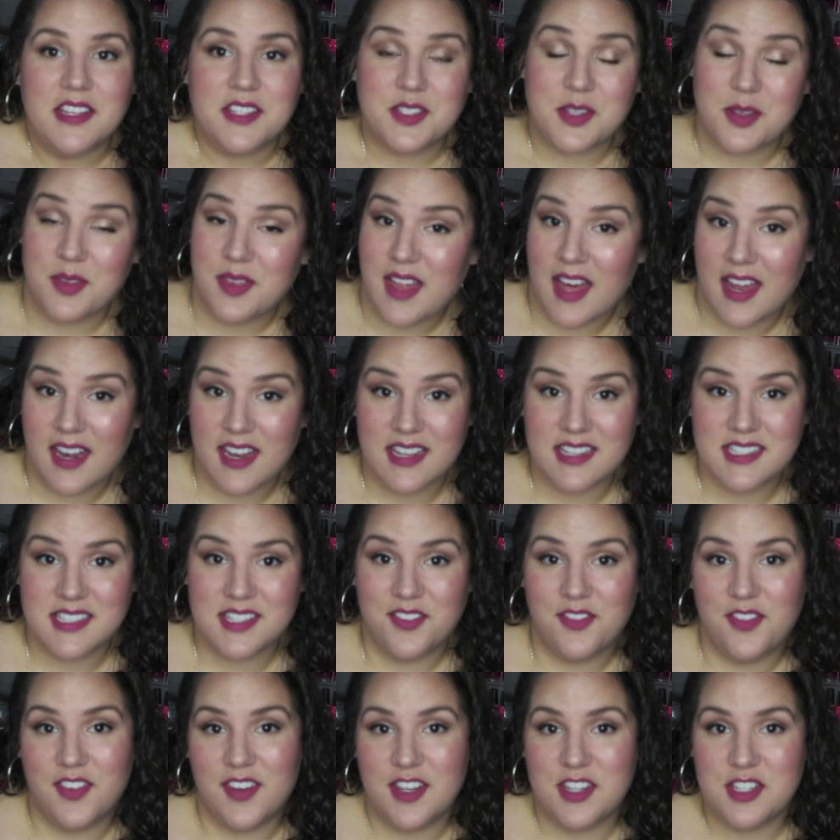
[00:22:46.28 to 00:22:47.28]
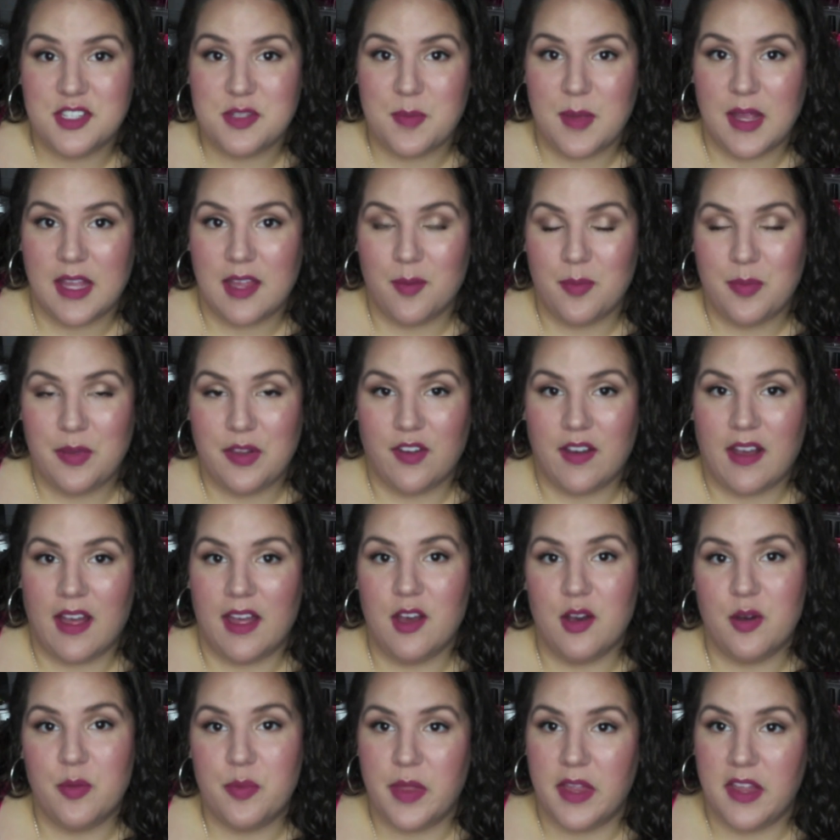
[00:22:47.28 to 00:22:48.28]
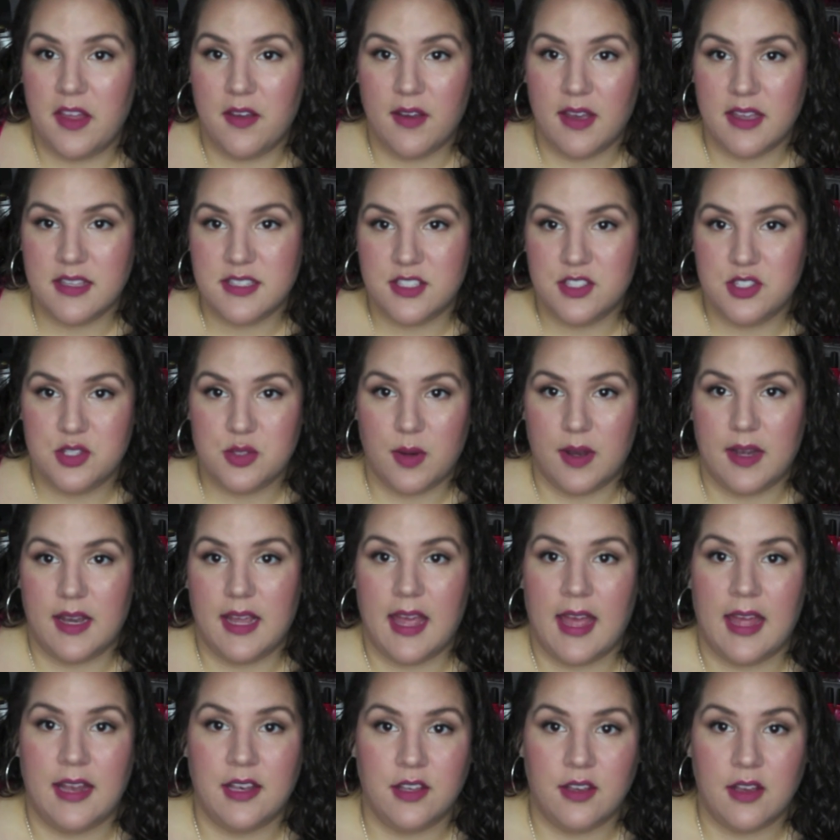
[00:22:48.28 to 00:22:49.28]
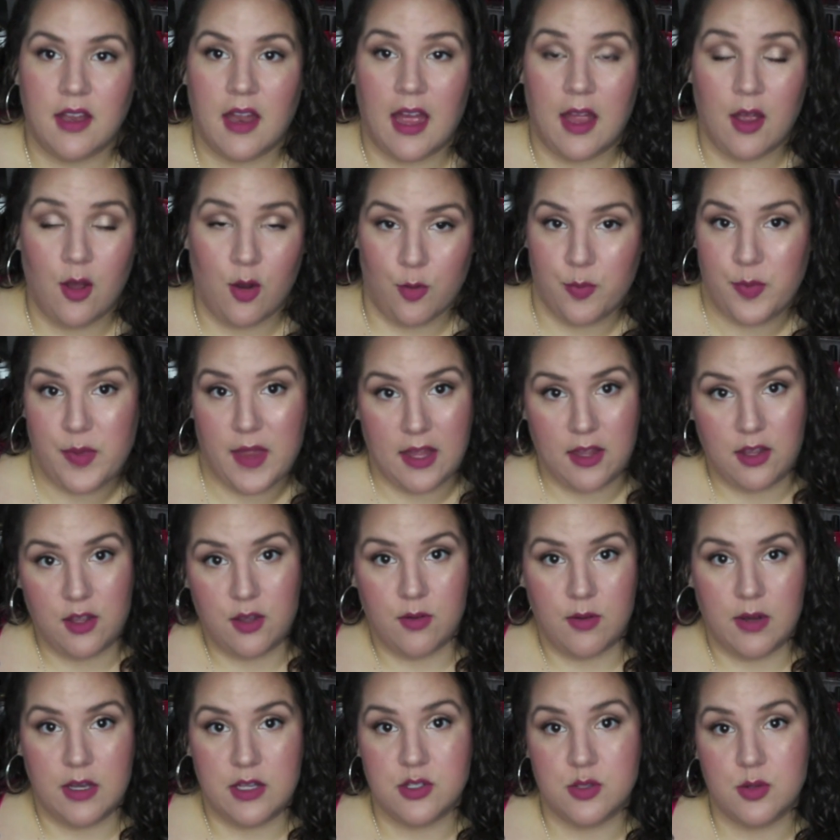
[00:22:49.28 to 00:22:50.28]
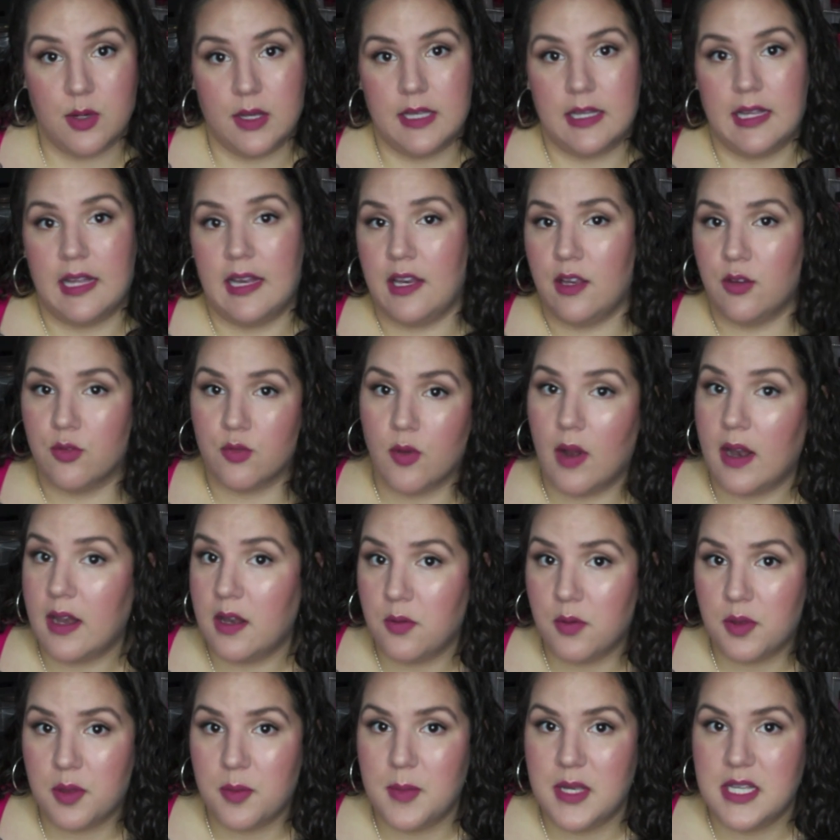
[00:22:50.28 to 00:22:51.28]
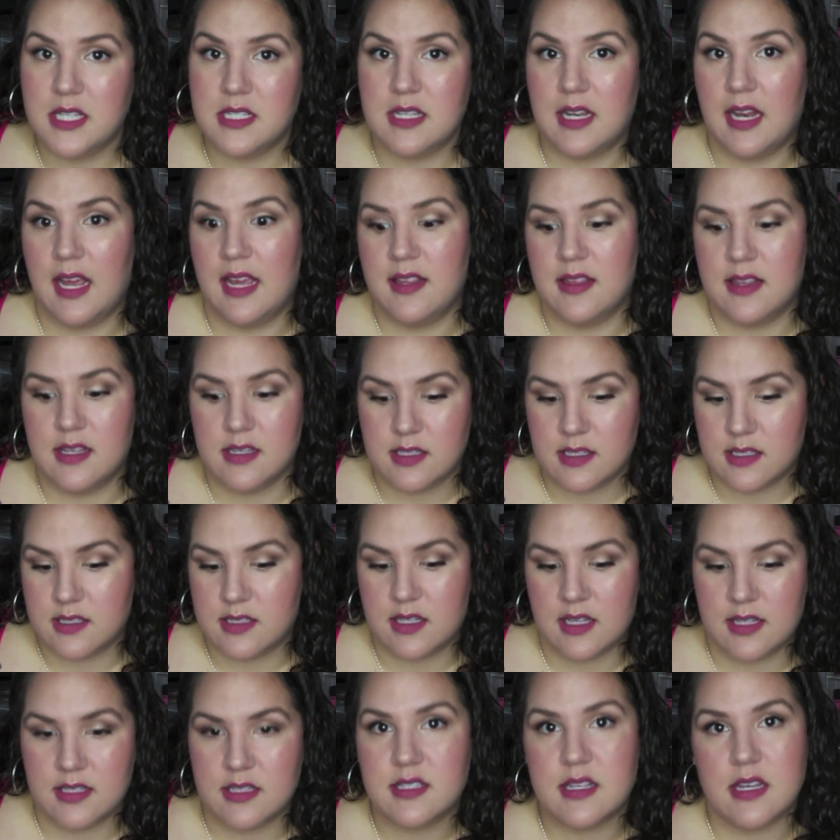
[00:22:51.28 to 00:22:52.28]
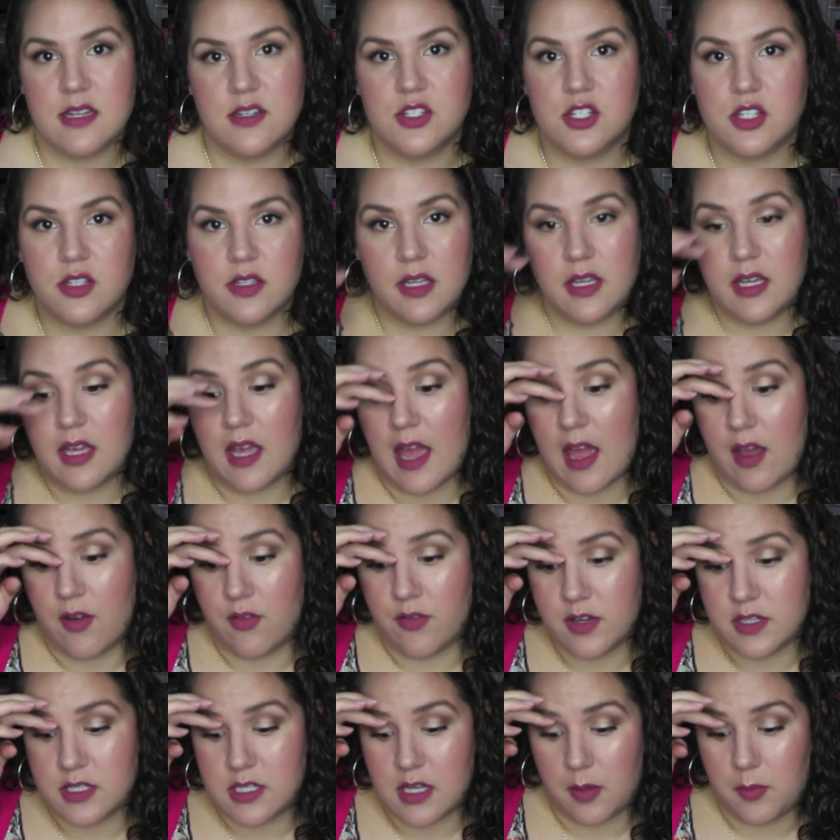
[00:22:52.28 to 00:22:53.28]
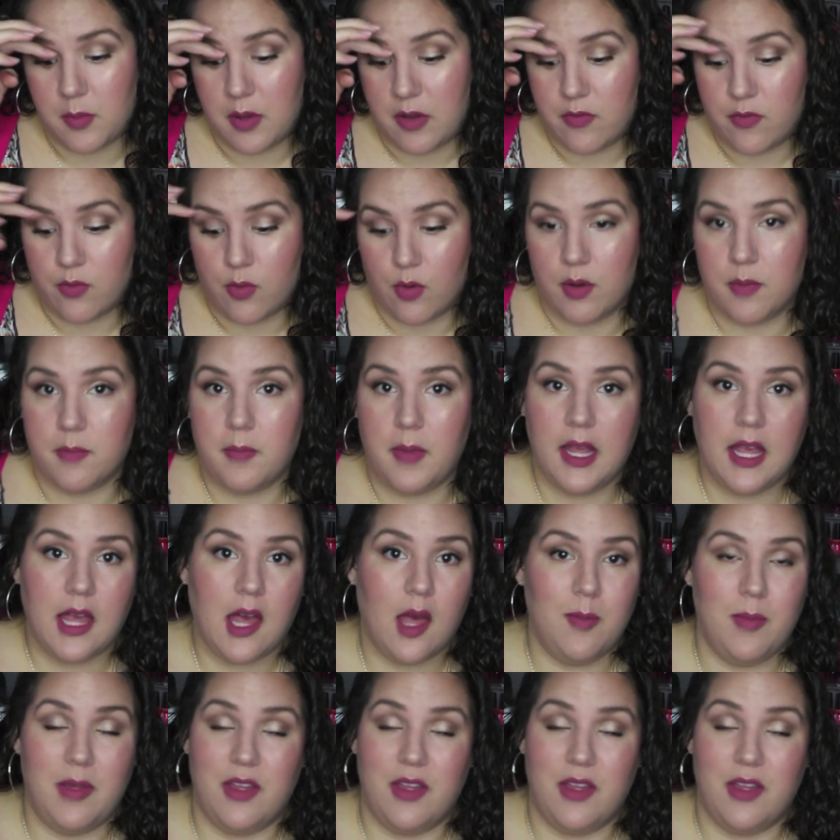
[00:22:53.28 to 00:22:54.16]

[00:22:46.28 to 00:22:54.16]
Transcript: So that is the finished makeup look. I hope that you guys enjoyed it, and I hope that you enjoyed getting ready with me today. This is essentially every time I've worn makeup.